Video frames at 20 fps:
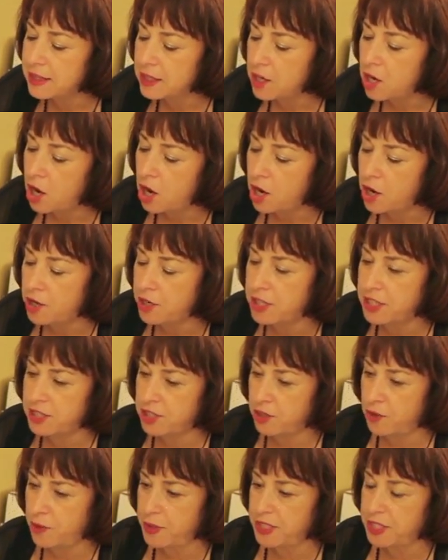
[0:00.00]
card
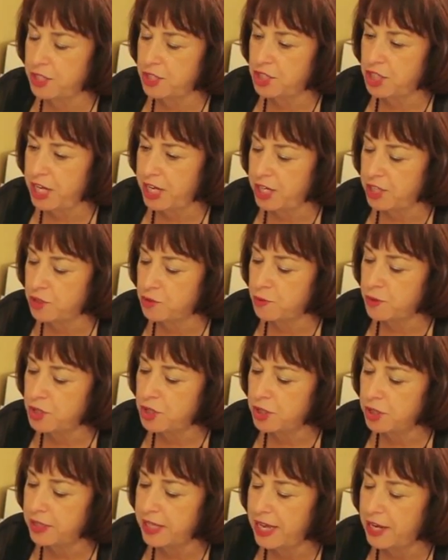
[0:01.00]
is going to change?
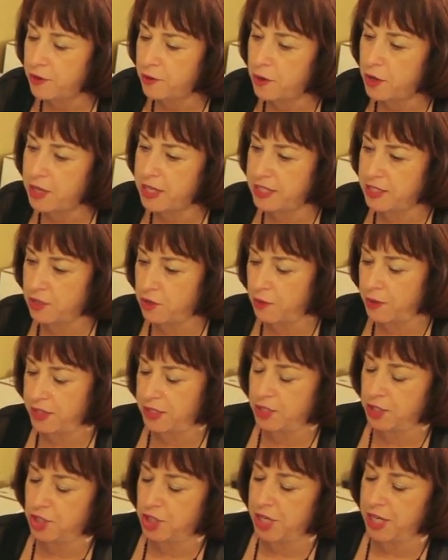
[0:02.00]
Which letter is going
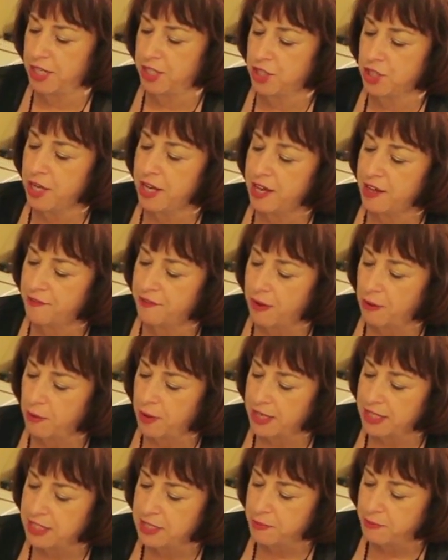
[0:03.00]
to change if I
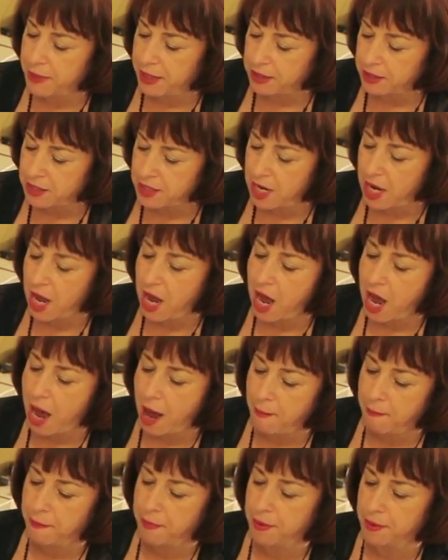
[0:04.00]
want to spell
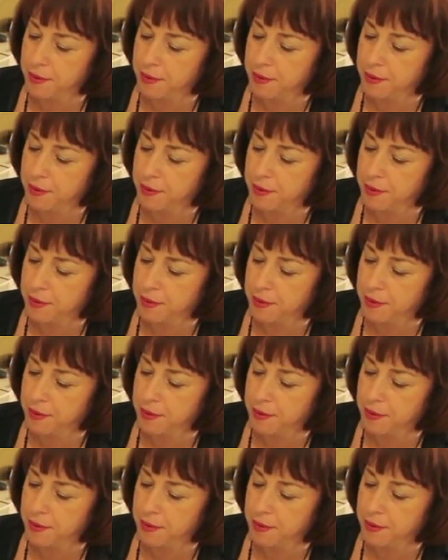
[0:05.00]
top?